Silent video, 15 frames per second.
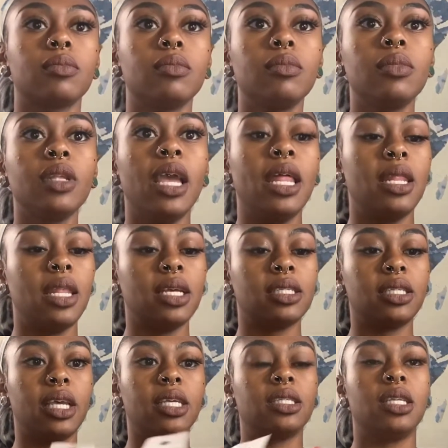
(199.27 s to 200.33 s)
And this
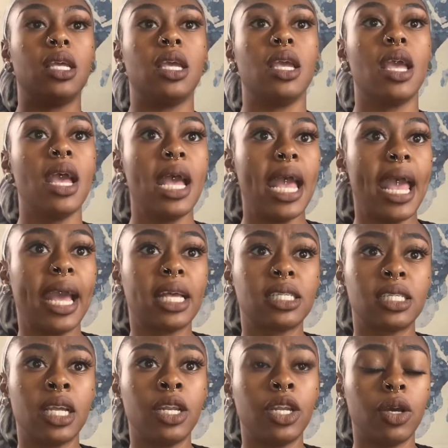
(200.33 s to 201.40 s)
is the
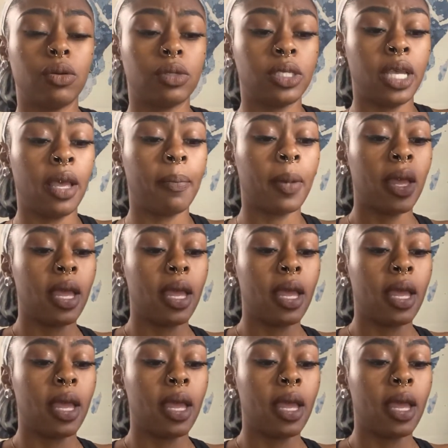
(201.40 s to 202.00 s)
extendo tip.